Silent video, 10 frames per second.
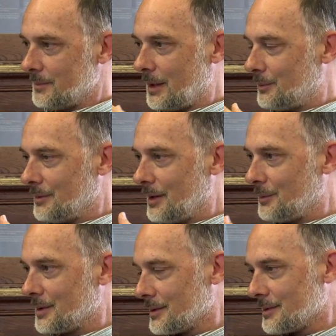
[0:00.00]
that,
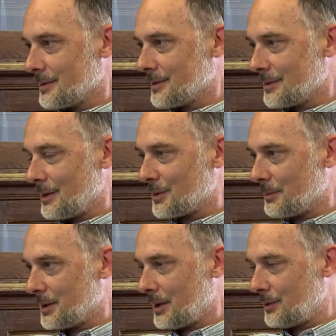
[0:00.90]
that, was, that was a
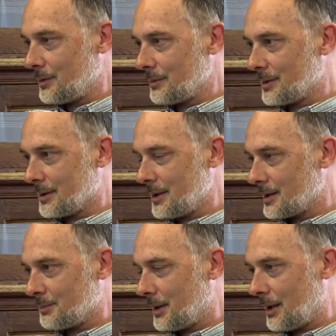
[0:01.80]
potential
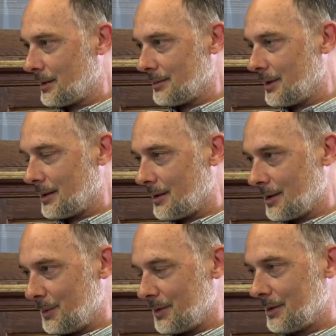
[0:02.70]
success. But that, that
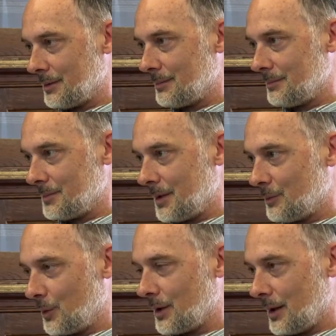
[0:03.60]
argument didn't,
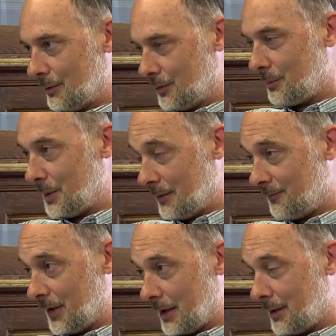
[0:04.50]
didn't work out. Nobody could
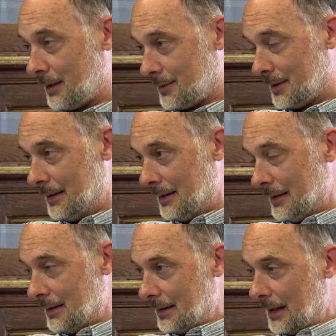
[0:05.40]
figure out
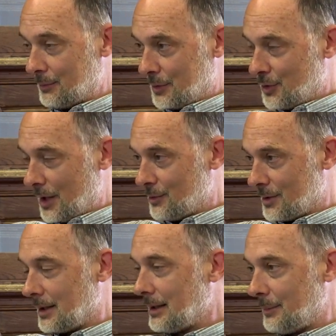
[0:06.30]
how to change
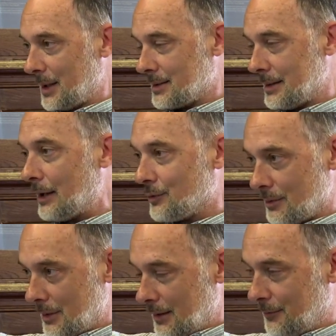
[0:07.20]
the dynamics
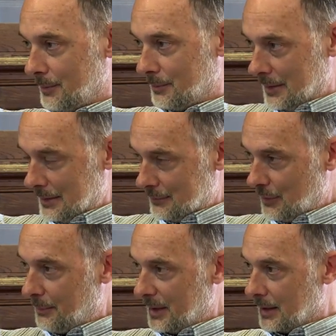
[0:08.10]
naturally from
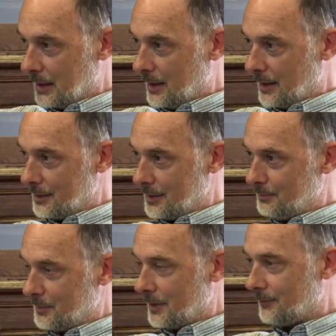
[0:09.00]
rapid decline to,
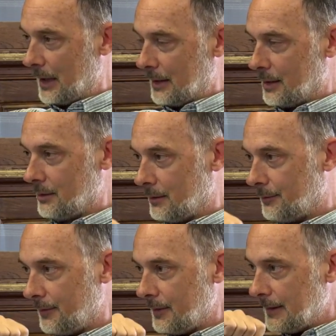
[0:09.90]
to flattening
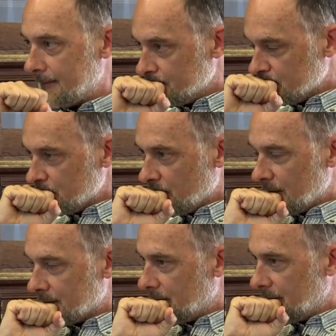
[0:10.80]
off.
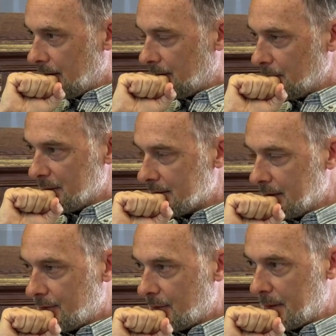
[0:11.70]
So I think we
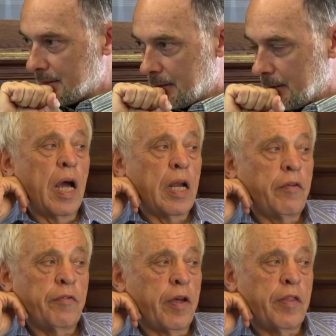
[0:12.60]
still have a puzzle. I
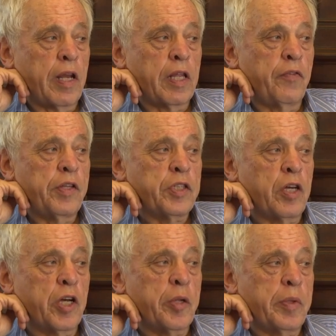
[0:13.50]
don't find that a
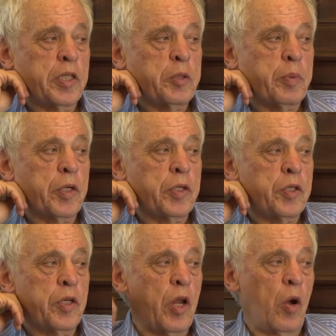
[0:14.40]
convincing argument, just
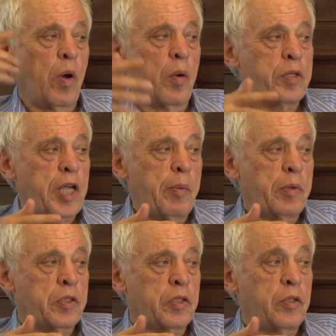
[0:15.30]
because no one was
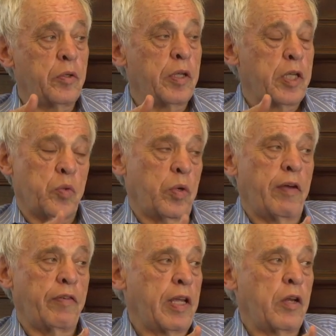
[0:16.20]
able to do this
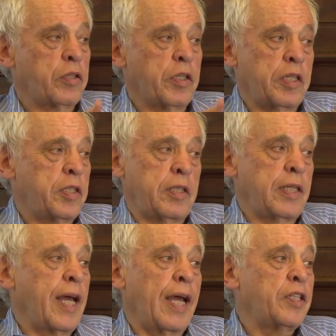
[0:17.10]
whenever they looked at this
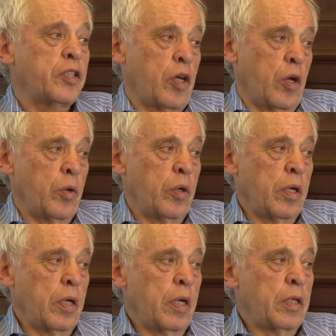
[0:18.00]
decades ago
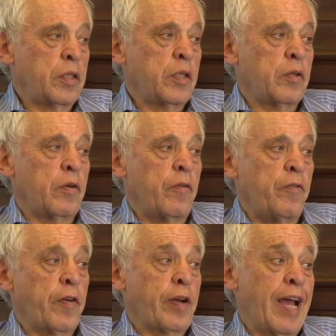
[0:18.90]
to
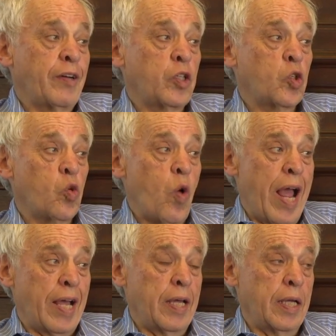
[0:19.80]
figure out how to
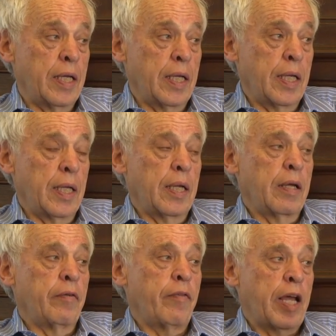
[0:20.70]
track
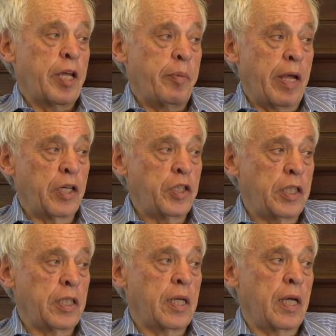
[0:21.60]
vacuum
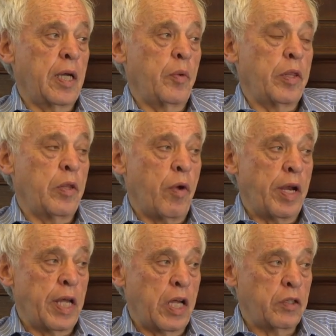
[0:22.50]
energy decay with the
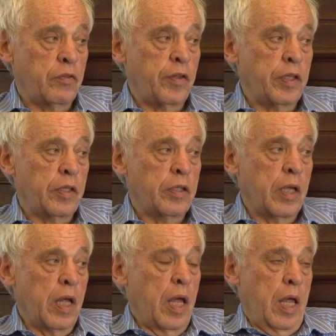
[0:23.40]
radiation field.
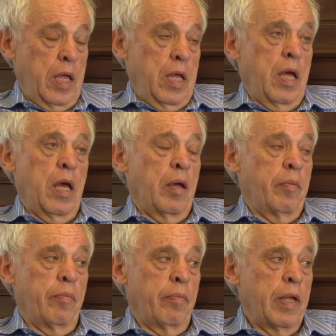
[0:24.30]

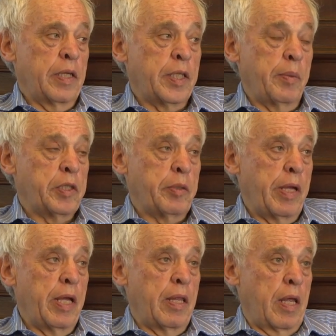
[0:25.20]
Um, it seems to
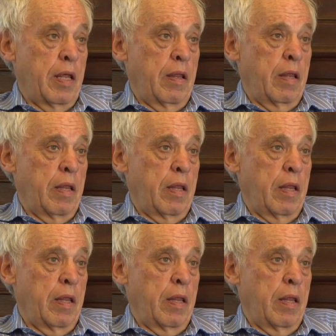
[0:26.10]
me that,